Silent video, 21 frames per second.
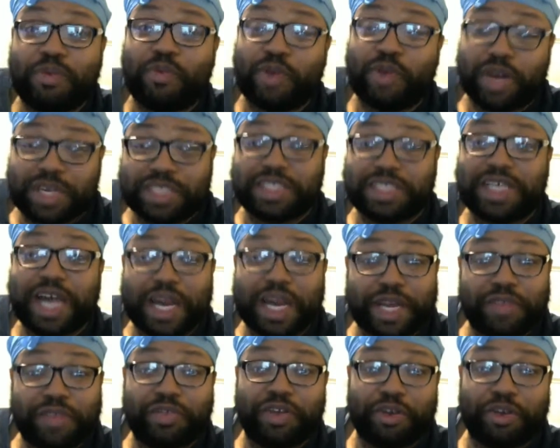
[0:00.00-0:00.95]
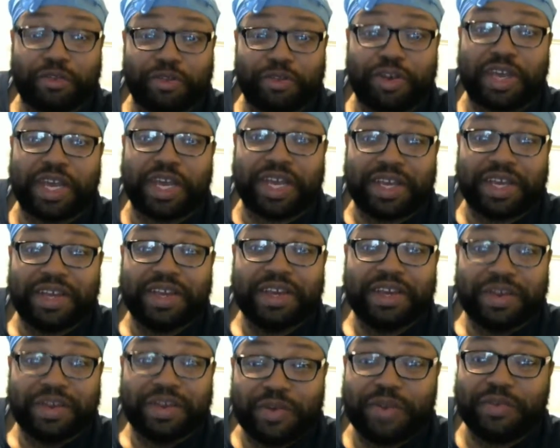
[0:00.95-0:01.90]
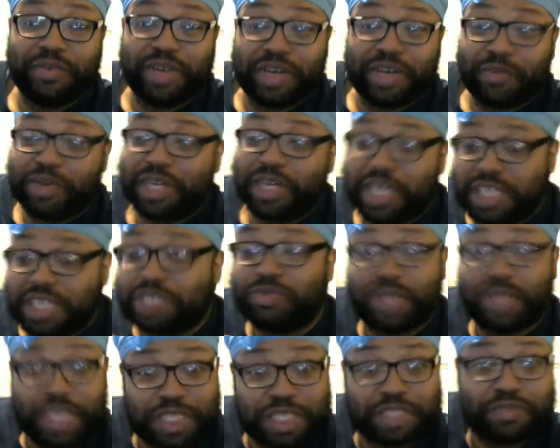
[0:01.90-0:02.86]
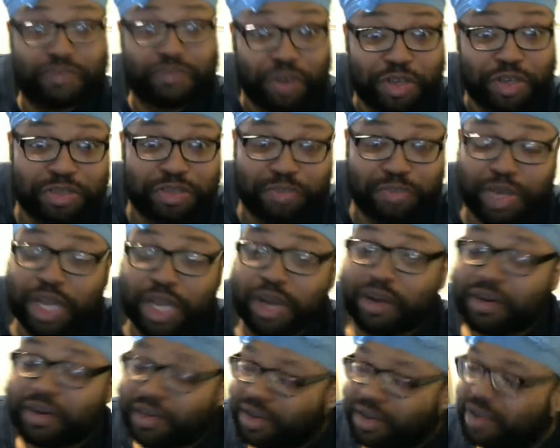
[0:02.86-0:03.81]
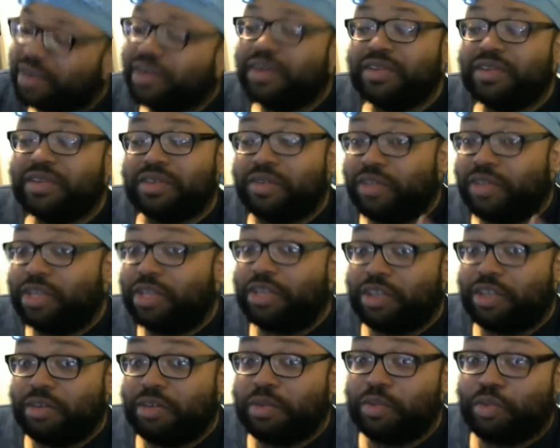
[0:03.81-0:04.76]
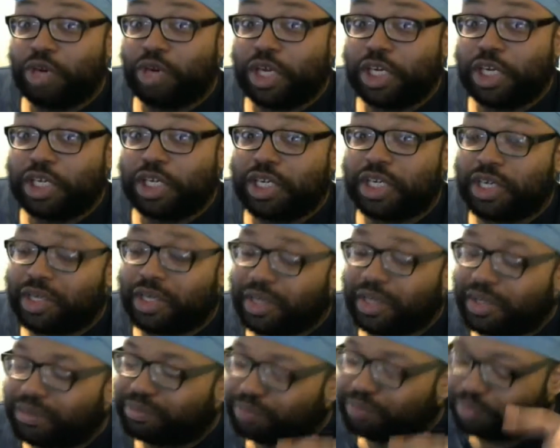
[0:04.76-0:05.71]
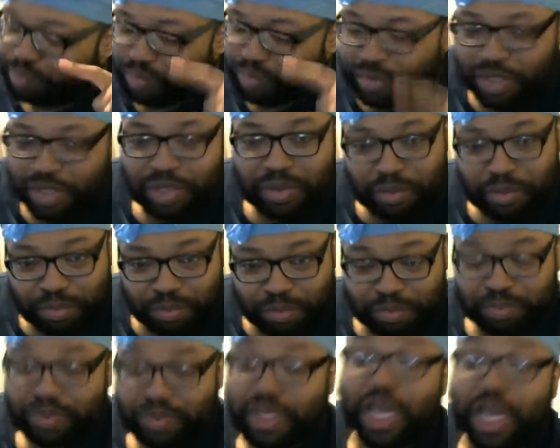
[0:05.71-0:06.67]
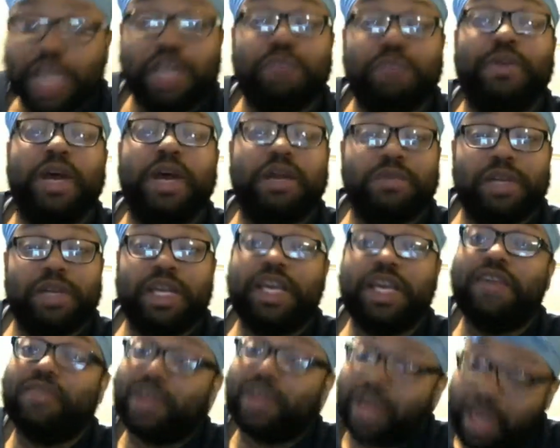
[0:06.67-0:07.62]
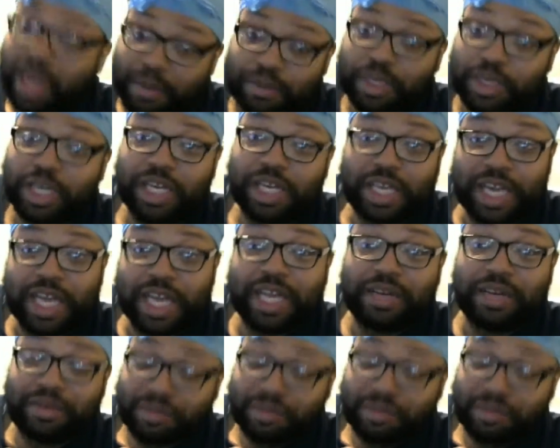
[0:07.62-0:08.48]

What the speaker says: were excited the other day when this first appeared. So this is going to be pretty good. And you better believe that I'm going to get it.